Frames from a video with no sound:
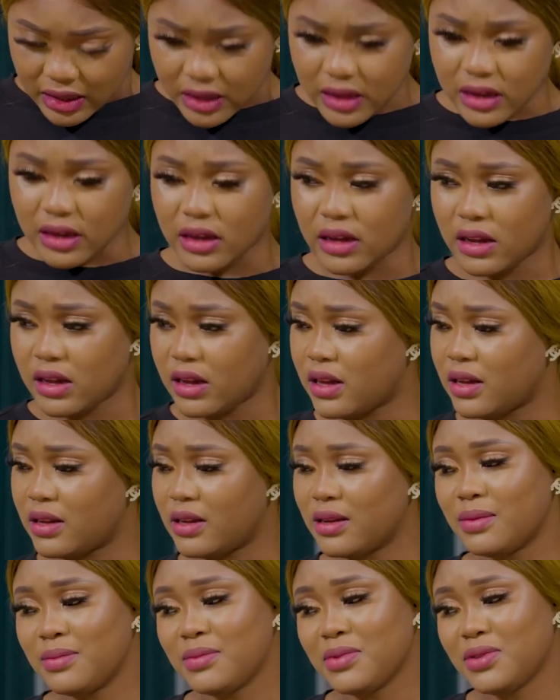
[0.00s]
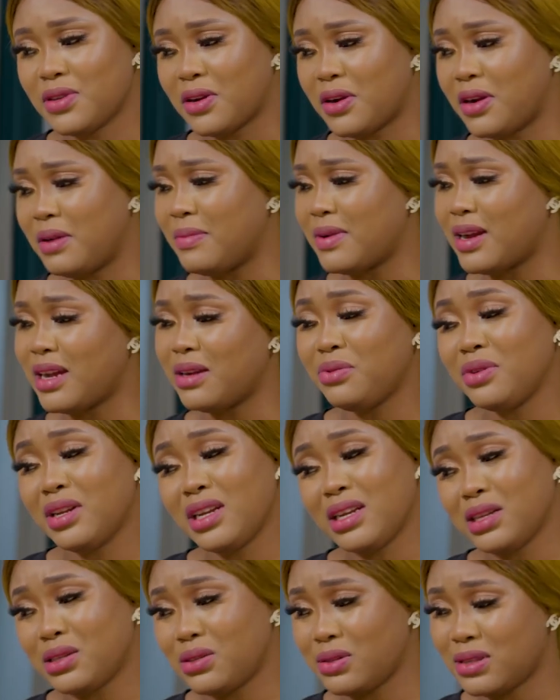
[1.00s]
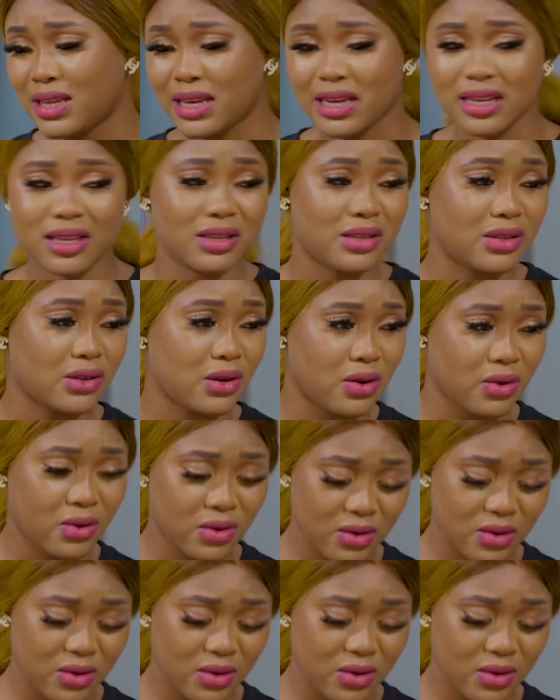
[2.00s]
I'm sorry, Matt. I really need to take this call.